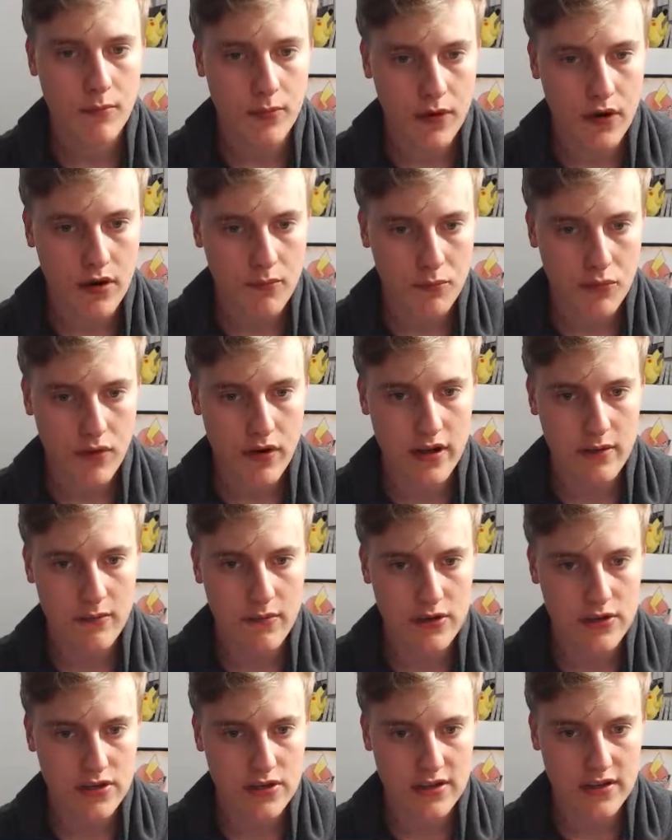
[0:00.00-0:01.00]
But pretty
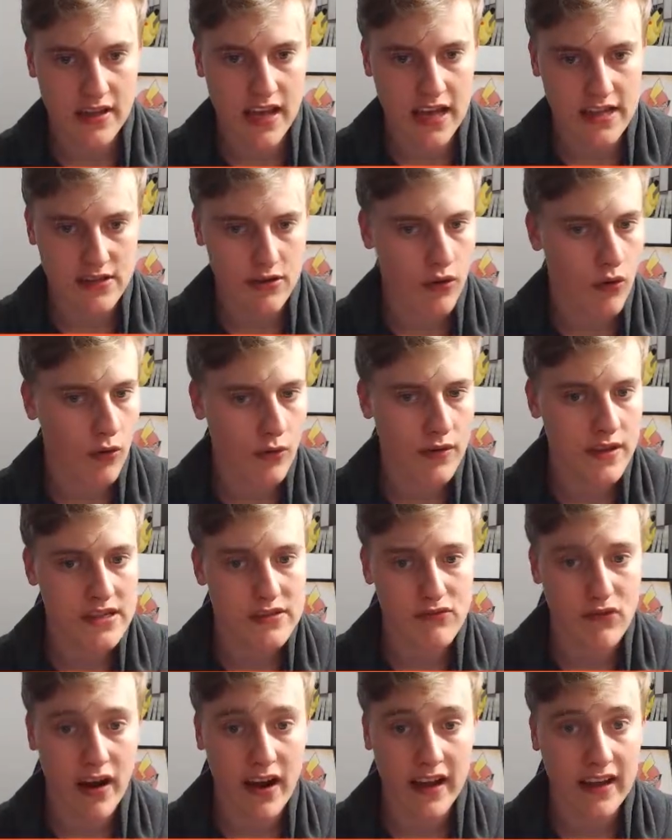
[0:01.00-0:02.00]
much that's all this
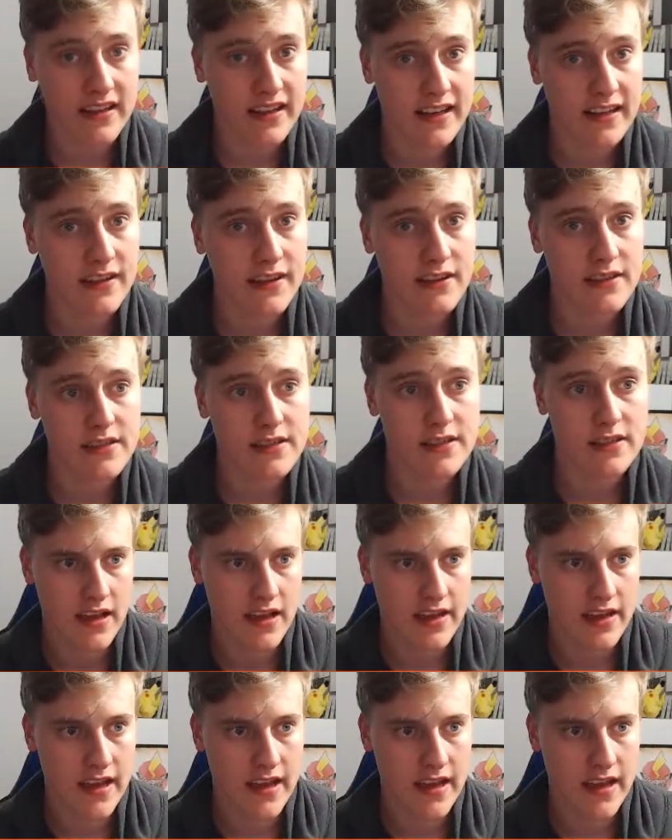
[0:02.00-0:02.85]
right click does.